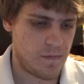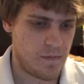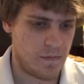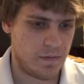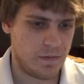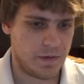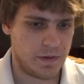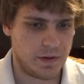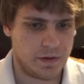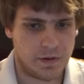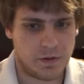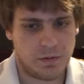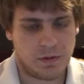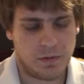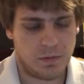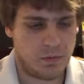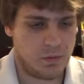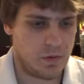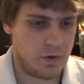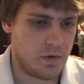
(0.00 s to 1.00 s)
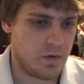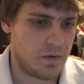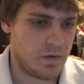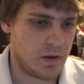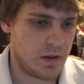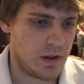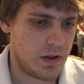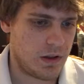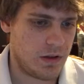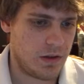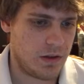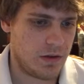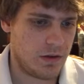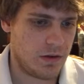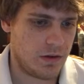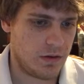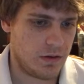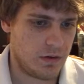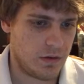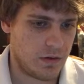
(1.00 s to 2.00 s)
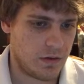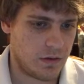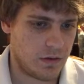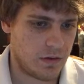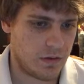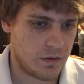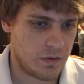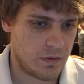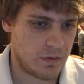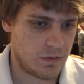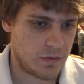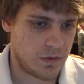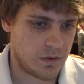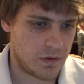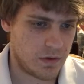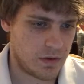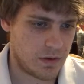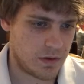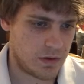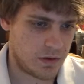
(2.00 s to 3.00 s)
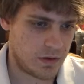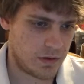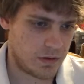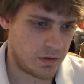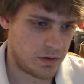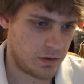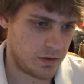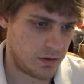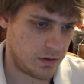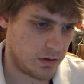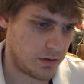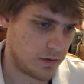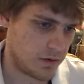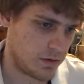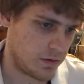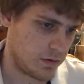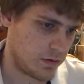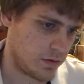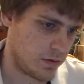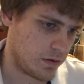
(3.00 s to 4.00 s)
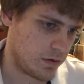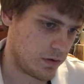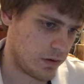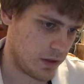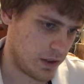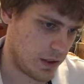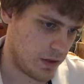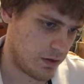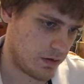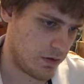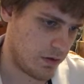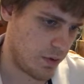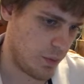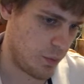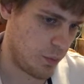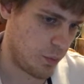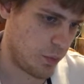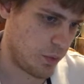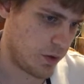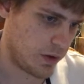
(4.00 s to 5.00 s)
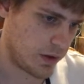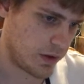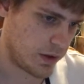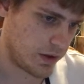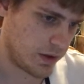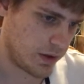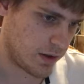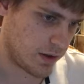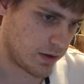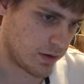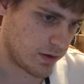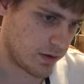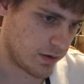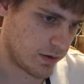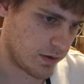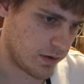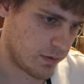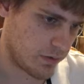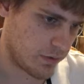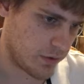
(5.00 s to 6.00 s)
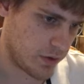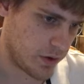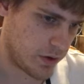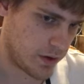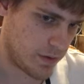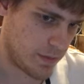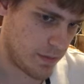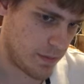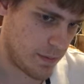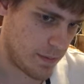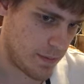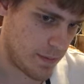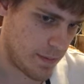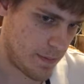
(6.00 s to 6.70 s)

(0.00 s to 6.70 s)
And then you can move on to the third one. Here the book enters the frame.